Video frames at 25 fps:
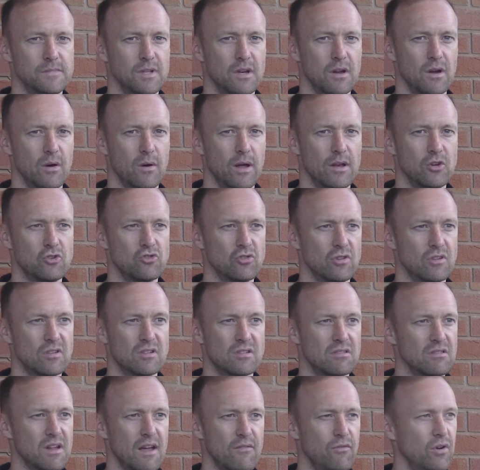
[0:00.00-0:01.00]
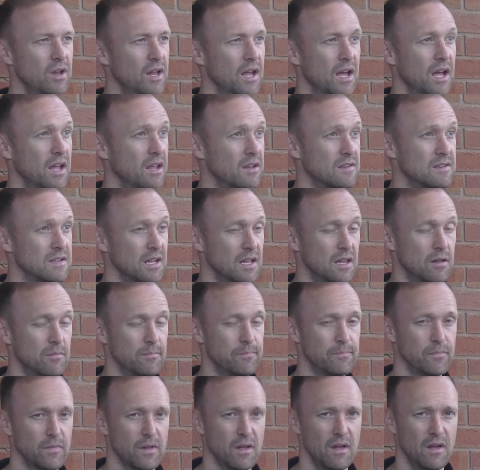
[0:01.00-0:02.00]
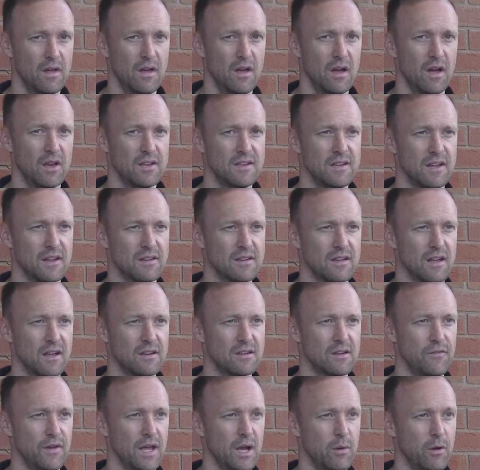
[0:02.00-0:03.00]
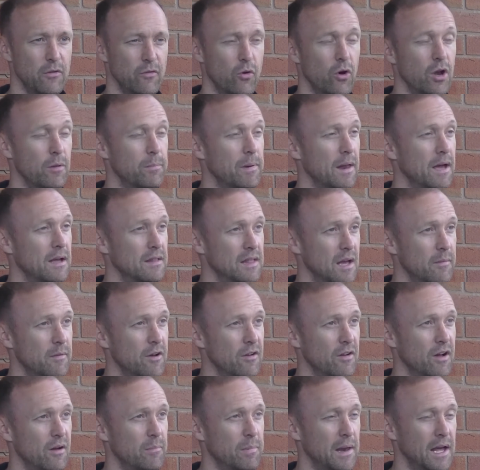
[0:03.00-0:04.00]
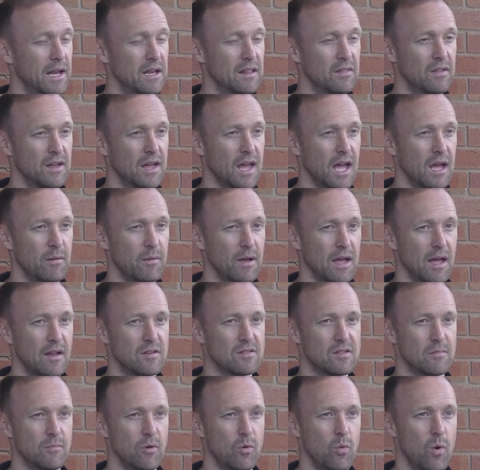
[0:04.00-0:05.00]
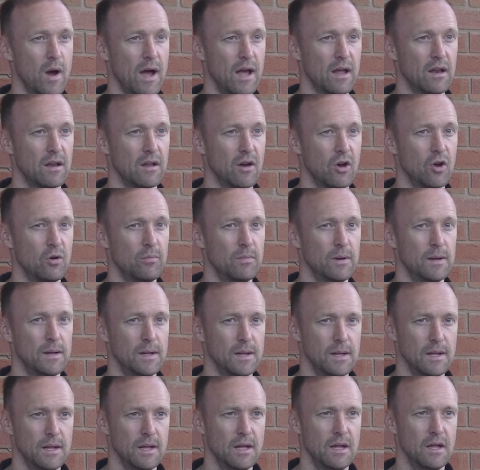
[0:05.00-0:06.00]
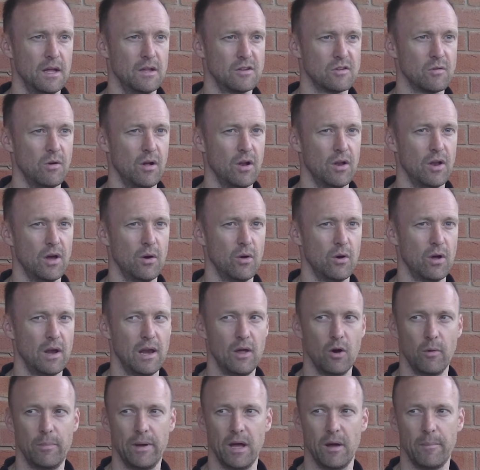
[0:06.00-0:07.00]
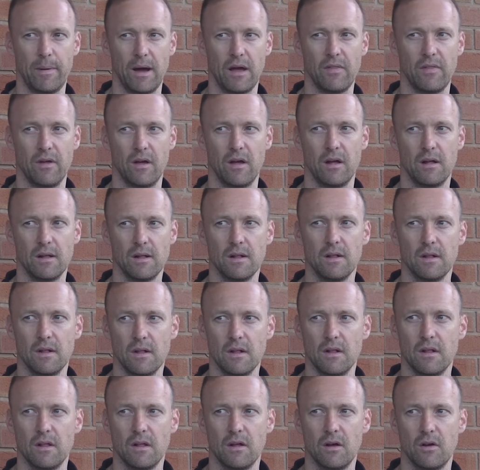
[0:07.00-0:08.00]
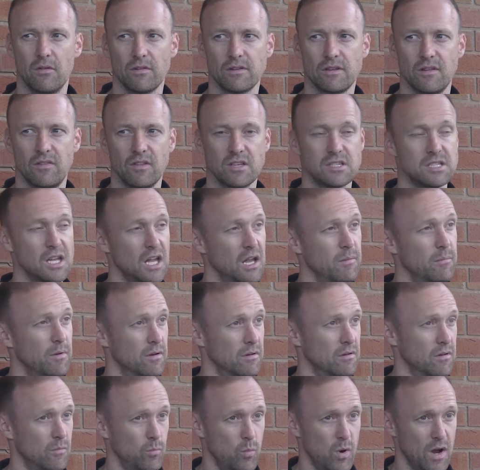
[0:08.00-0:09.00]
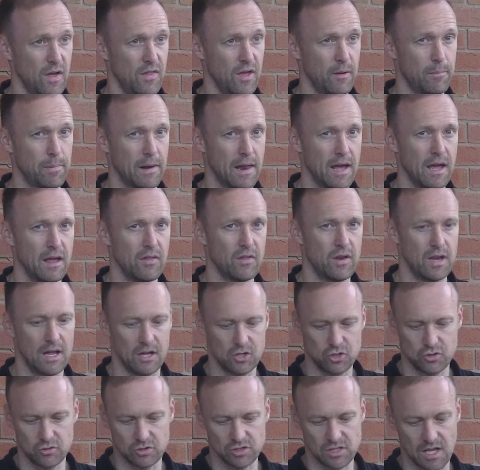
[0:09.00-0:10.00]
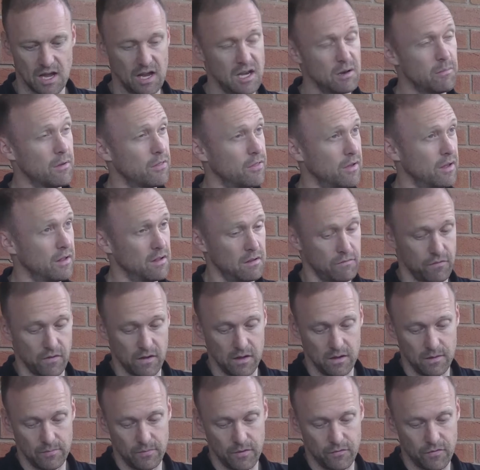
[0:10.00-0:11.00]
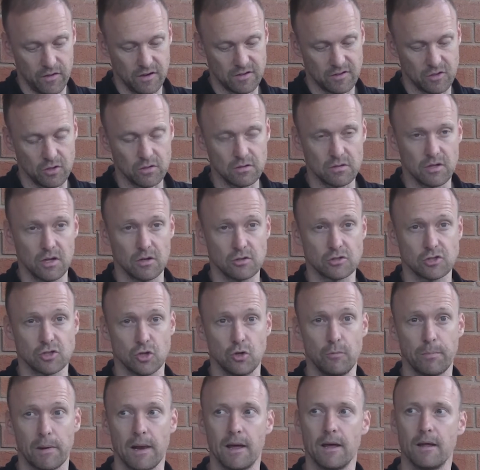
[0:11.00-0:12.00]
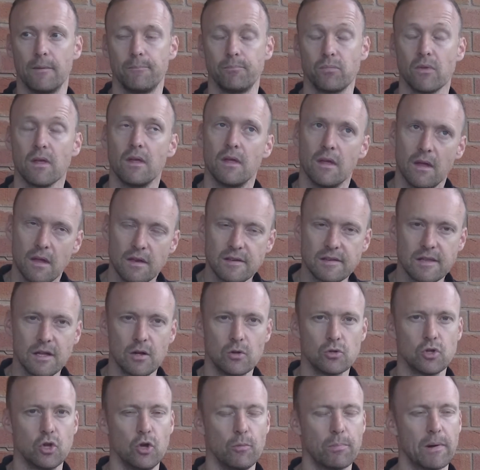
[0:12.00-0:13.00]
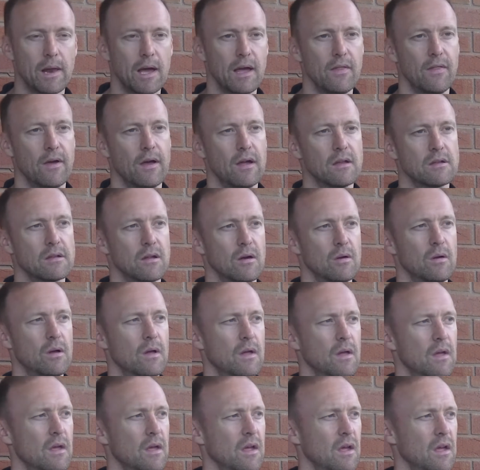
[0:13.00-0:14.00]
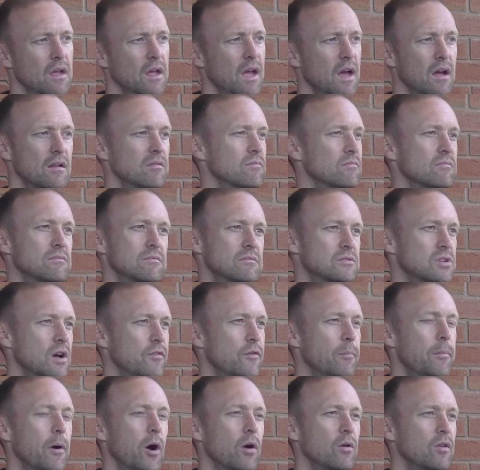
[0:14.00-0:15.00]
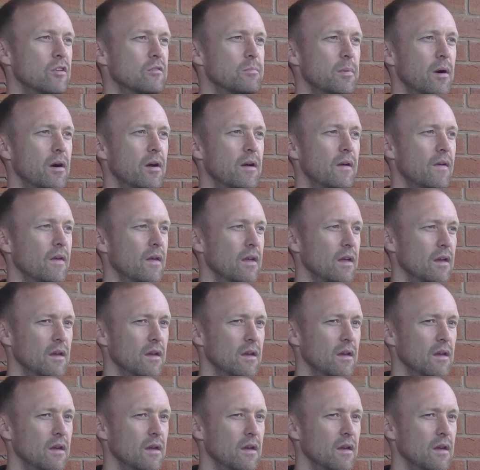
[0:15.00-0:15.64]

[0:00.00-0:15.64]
entrance every year. You see them in CSK Sofia, we've already played them. I played in the game against them away and home, so I'll know a little bit about the team and where they play at the National Stadium. I think if they still do play there. So yeah, tough opponents, but